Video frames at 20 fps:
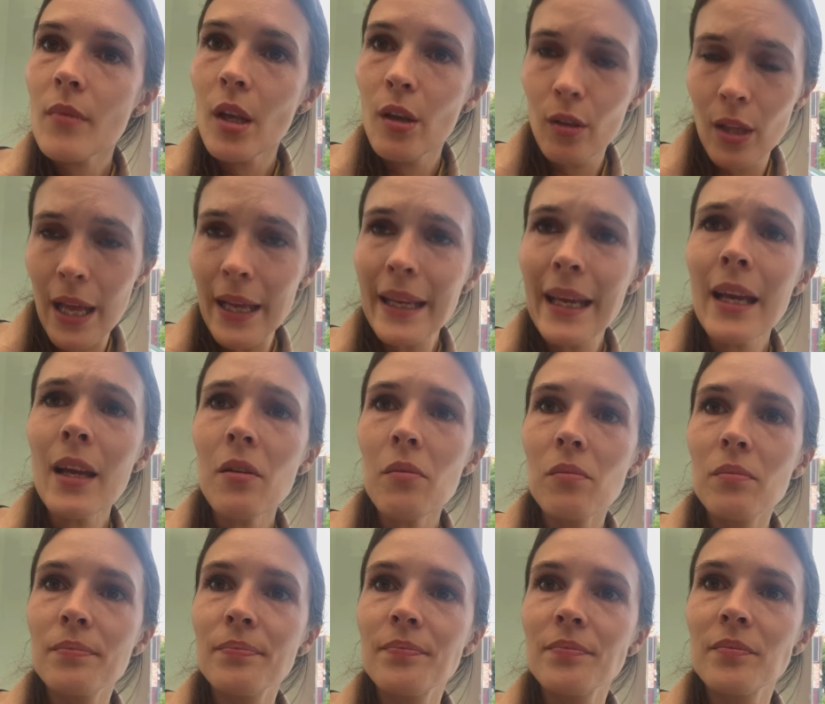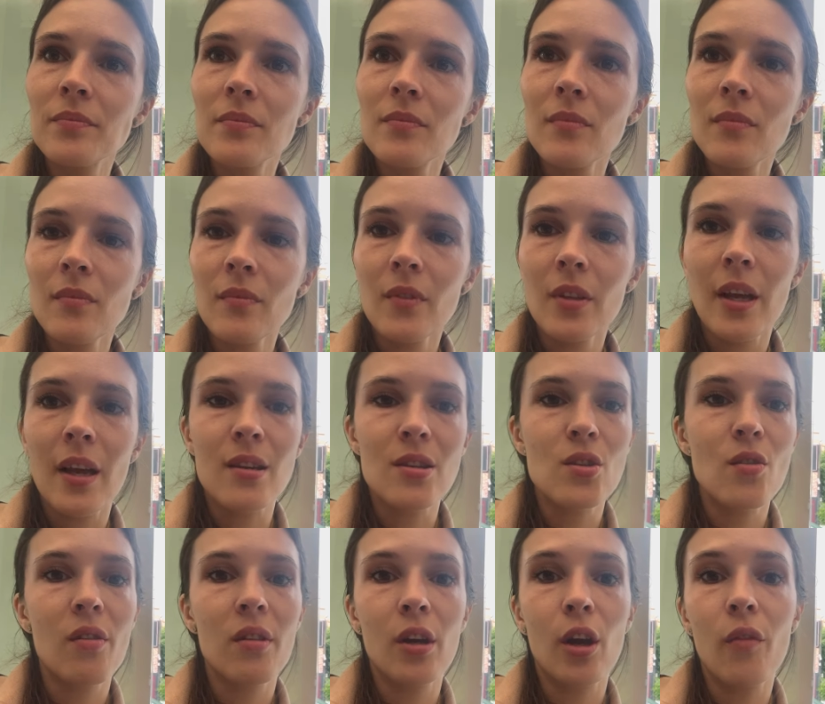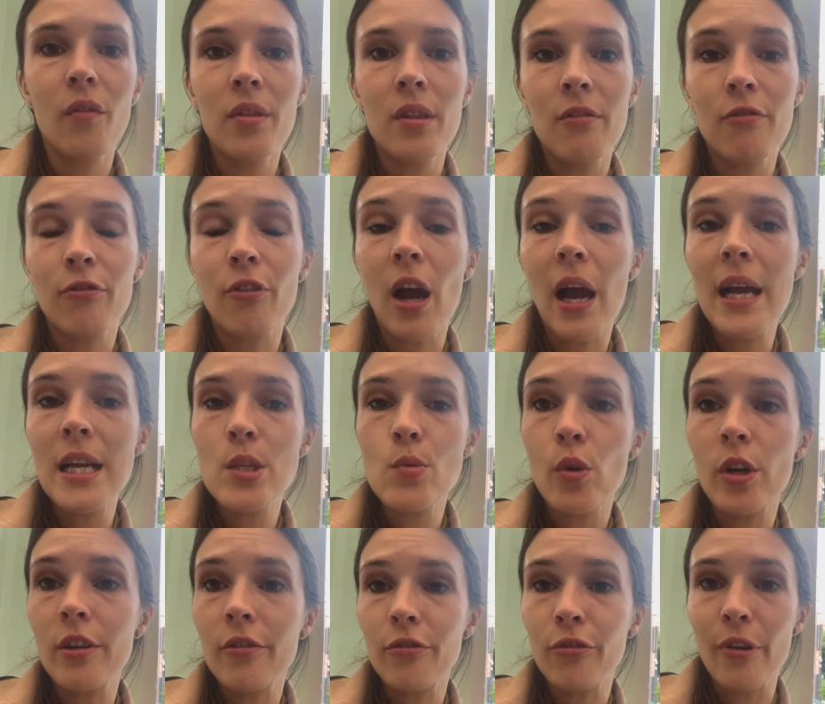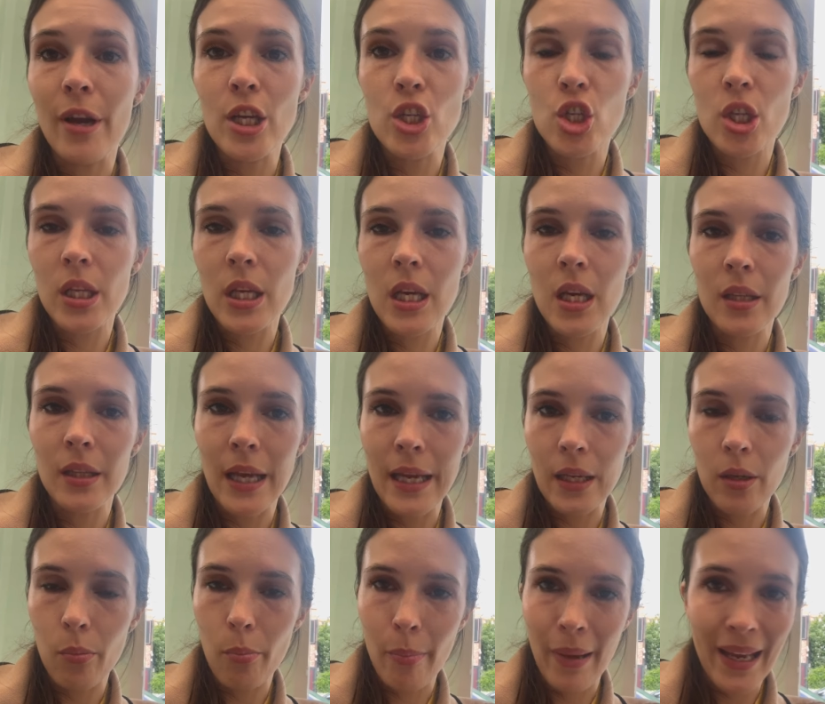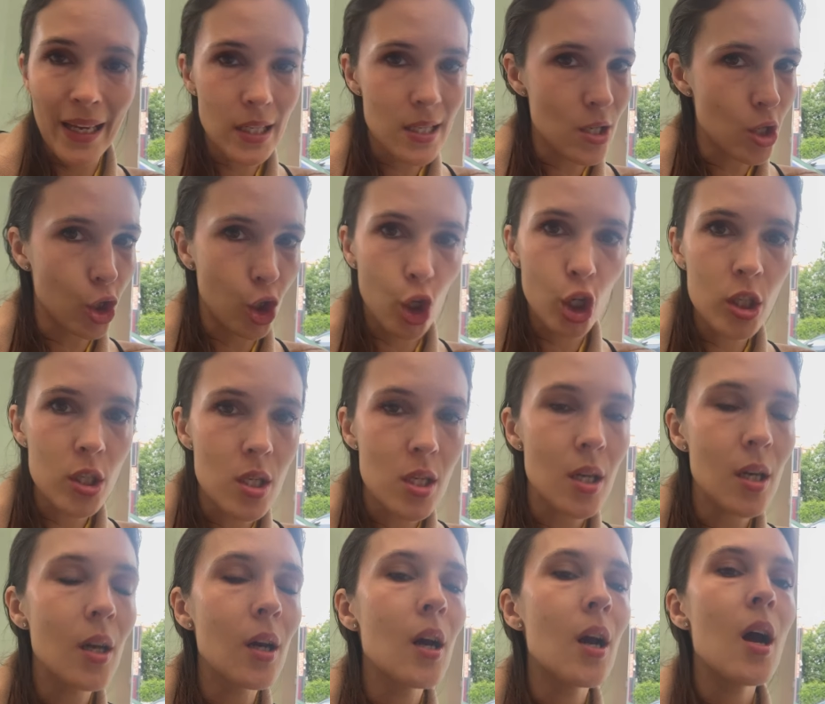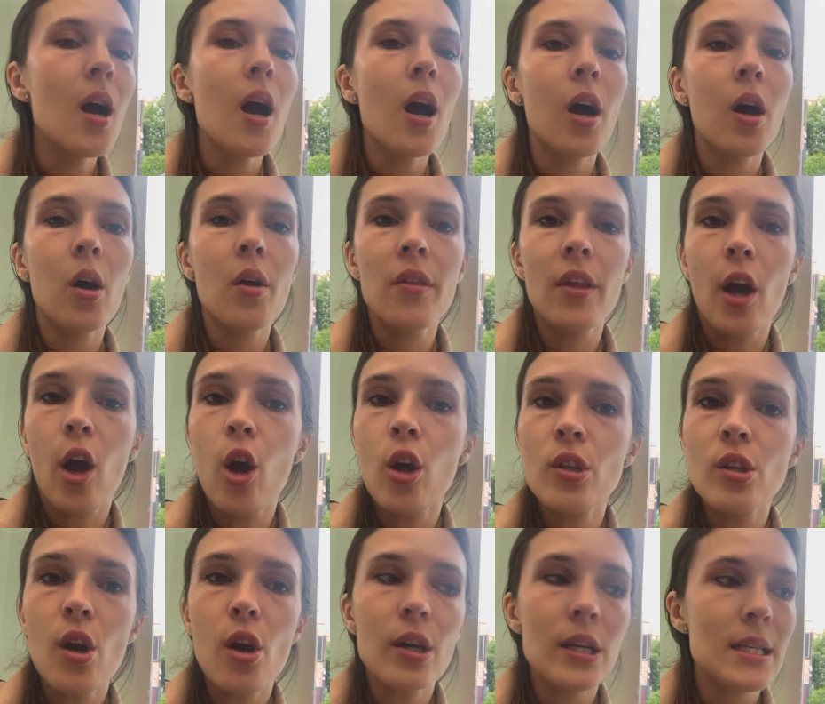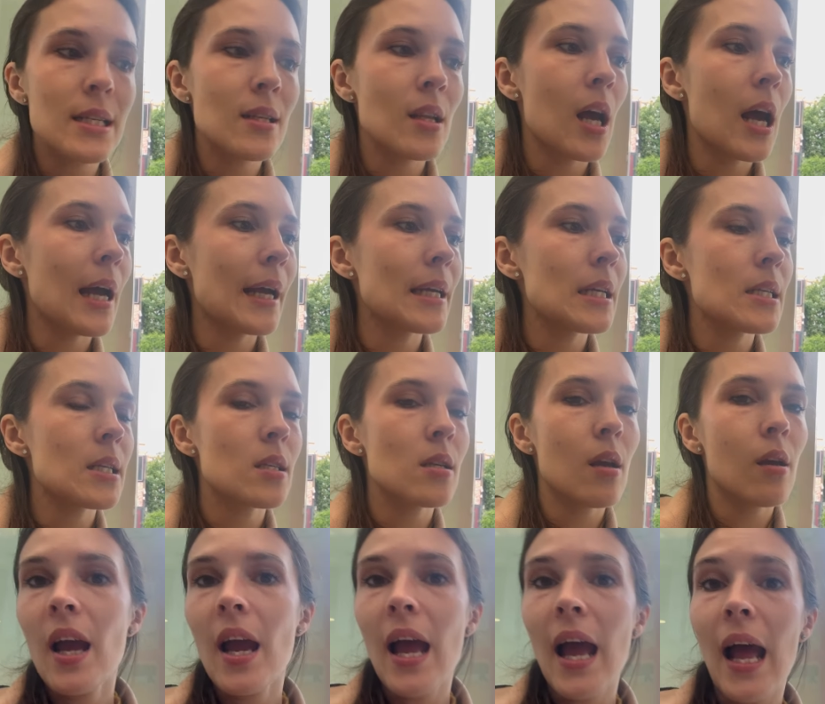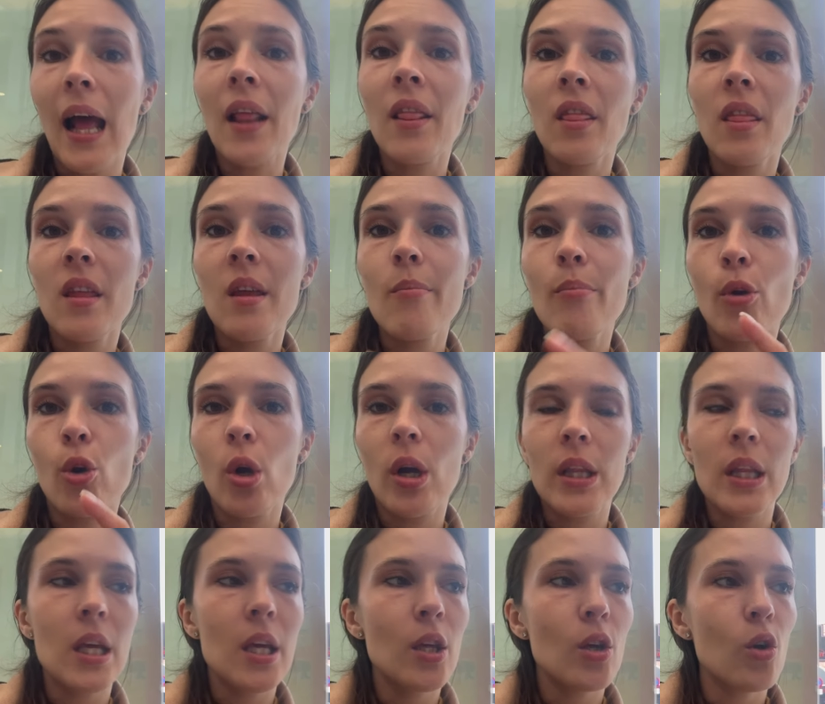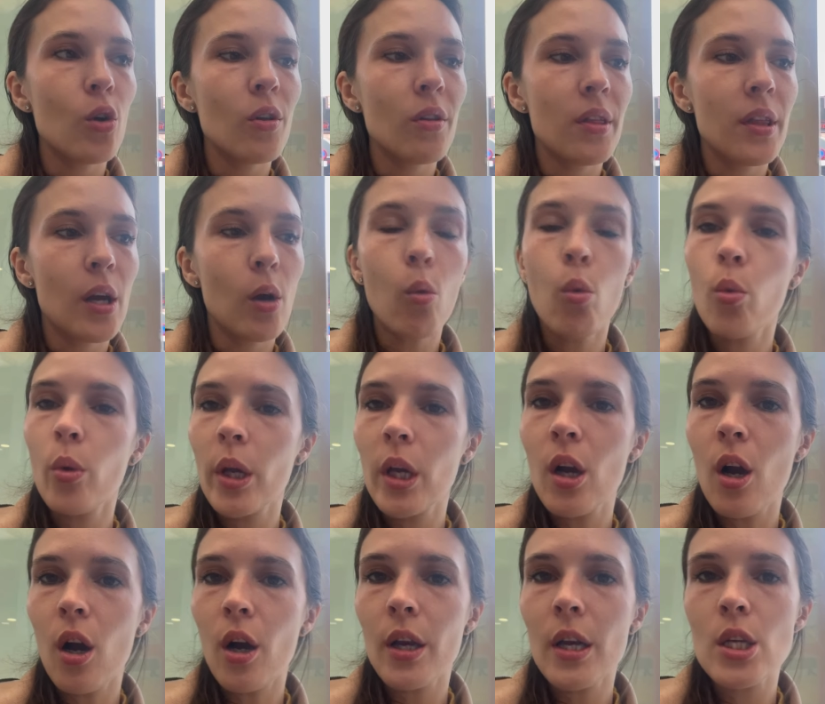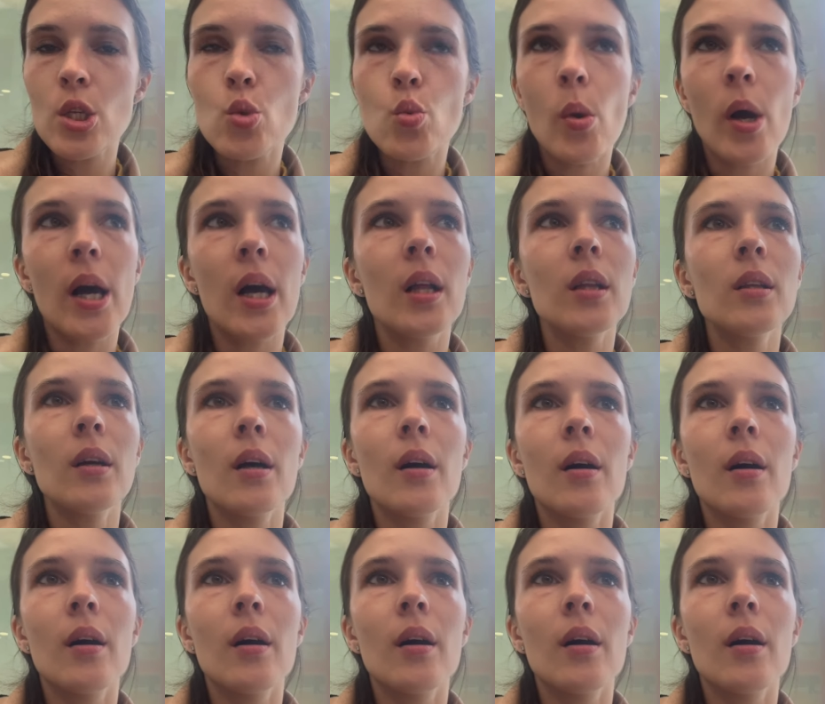Like it? Yeah, so the fries were freshly like baked, cooked. The hot dog is nice, and the bocadillo that we got as well,